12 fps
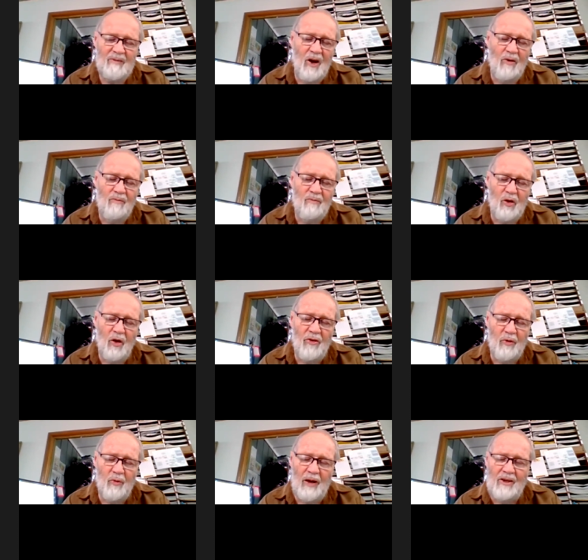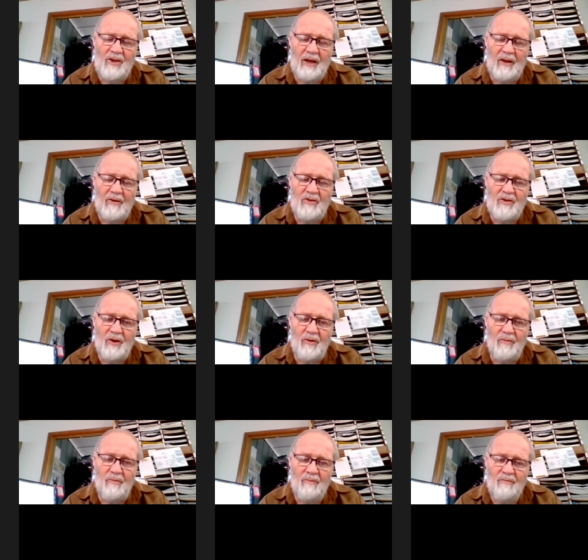oh, northern range of
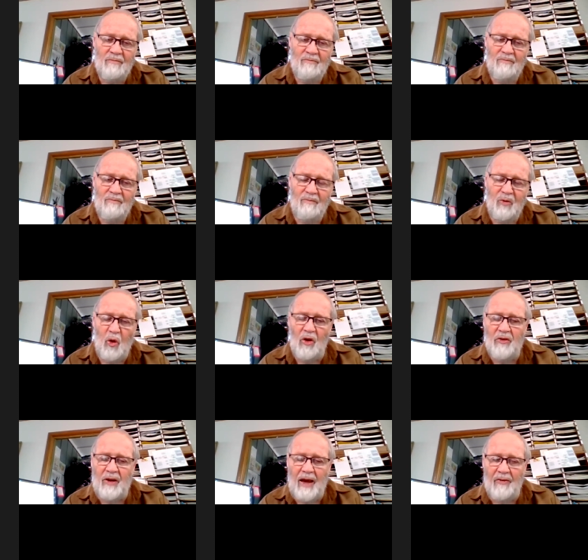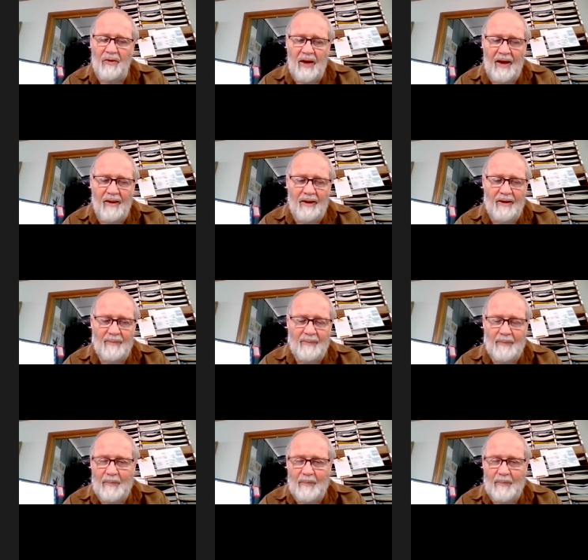Yellowstone, north down the valley.